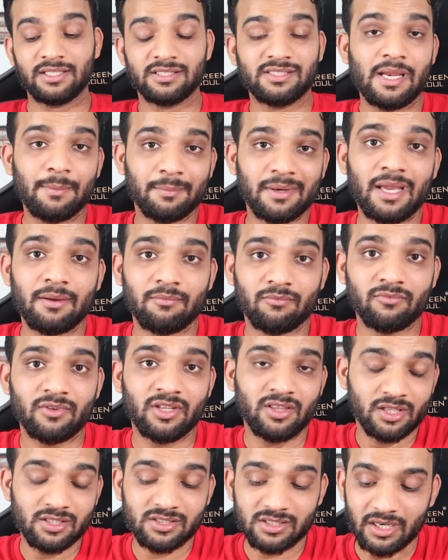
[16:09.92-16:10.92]
At the same time,
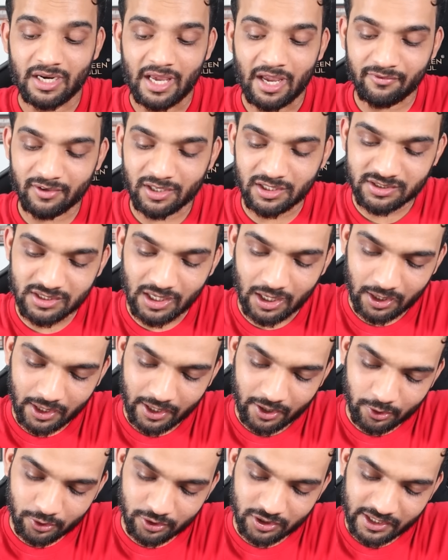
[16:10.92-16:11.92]
when this arrival is
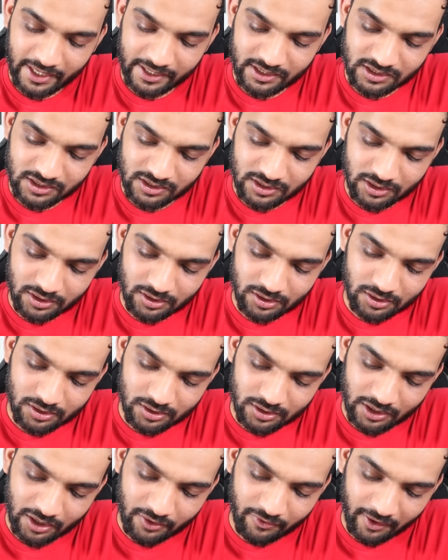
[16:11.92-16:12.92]
done, I go to the next
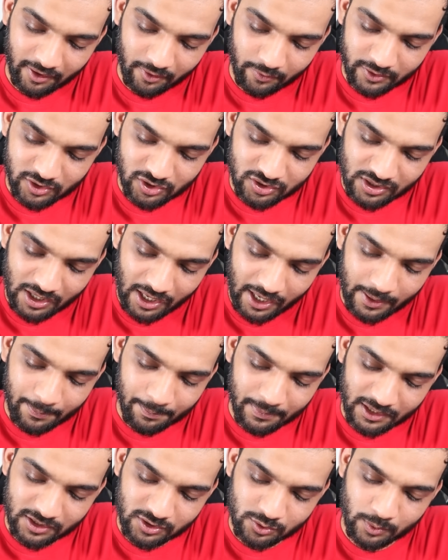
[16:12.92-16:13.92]
event, which is
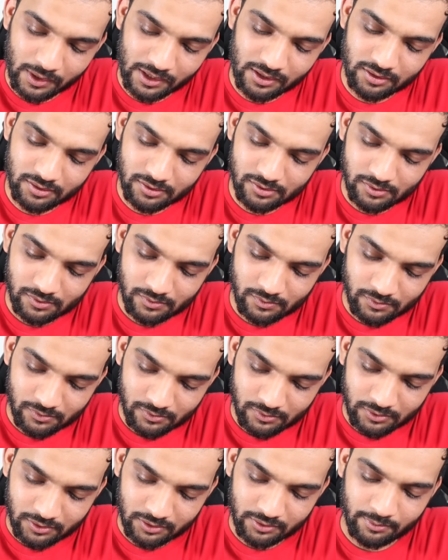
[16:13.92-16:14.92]
i plus 1.
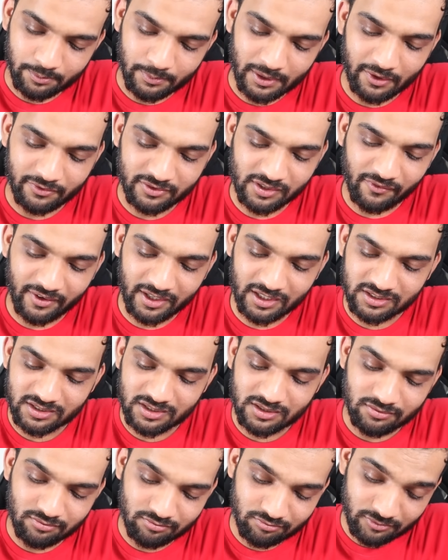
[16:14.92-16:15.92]
But if someone
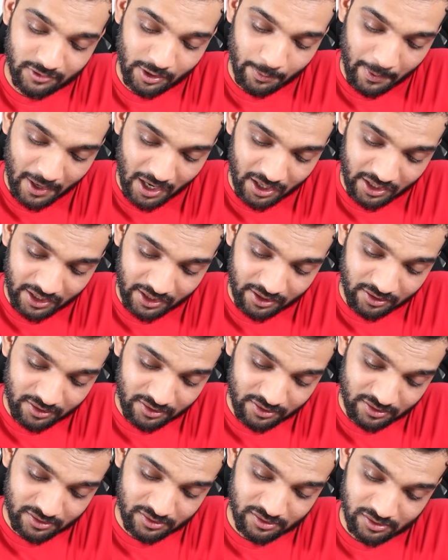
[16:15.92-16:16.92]
is
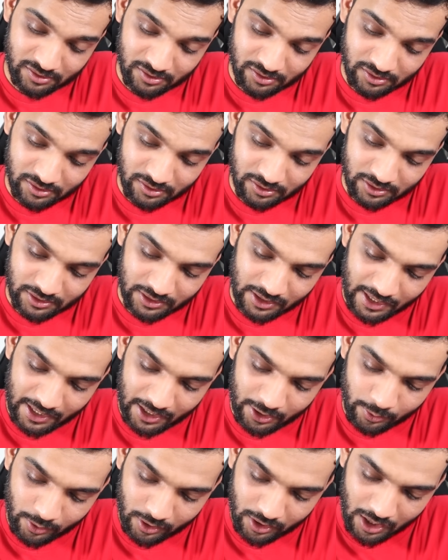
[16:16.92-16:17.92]
departing,
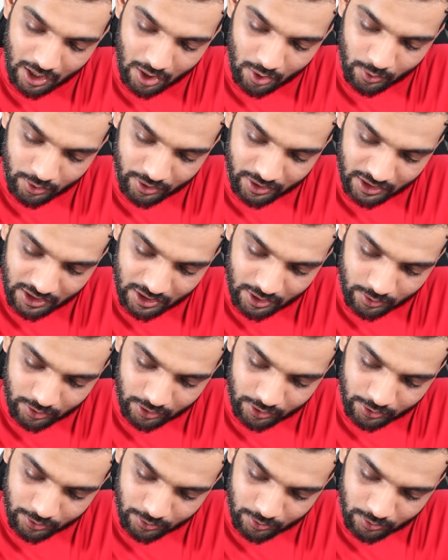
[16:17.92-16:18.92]
I'll do count
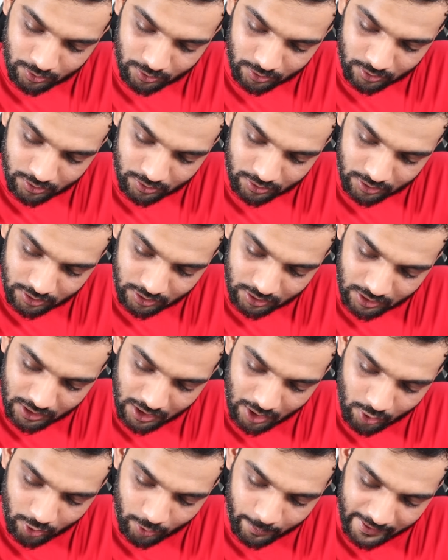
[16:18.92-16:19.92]
equal to
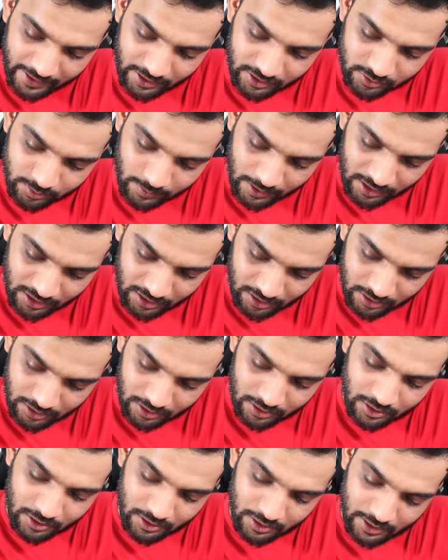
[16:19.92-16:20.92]
count minus 1.
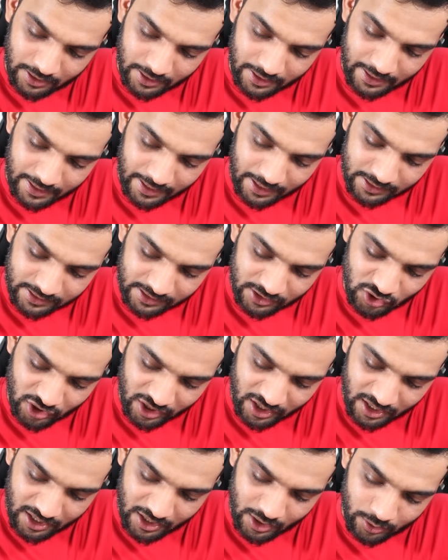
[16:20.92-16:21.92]
And I'll say
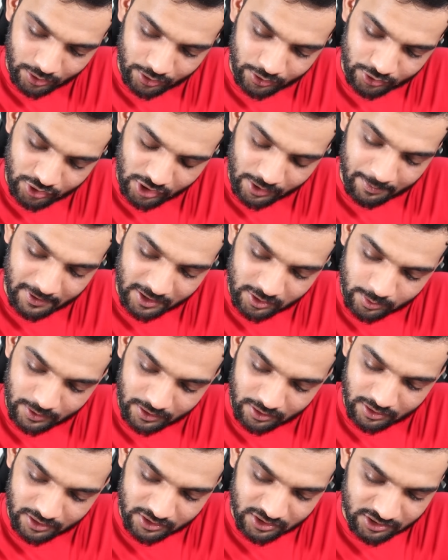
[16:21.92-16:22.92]
j equal to j
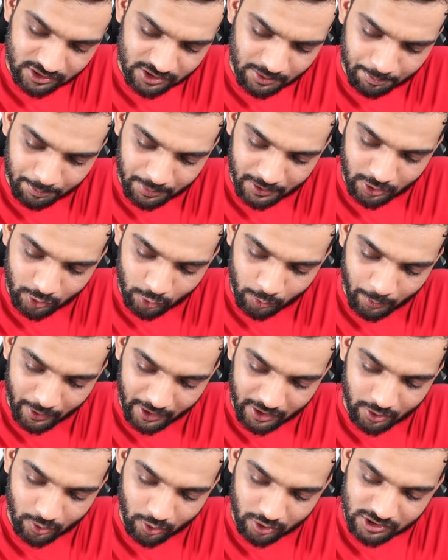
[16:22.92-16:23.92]
plus 1. It's a simple
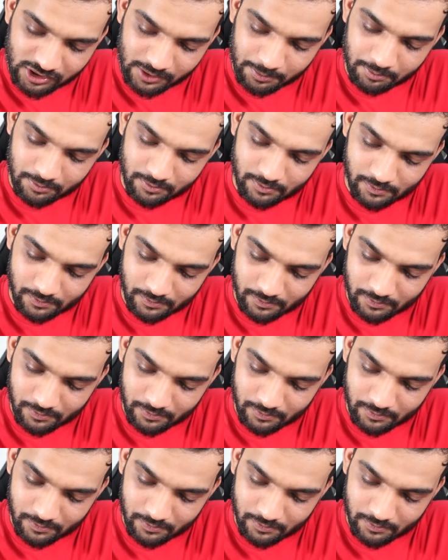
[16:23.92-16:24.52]
two-pointer concept.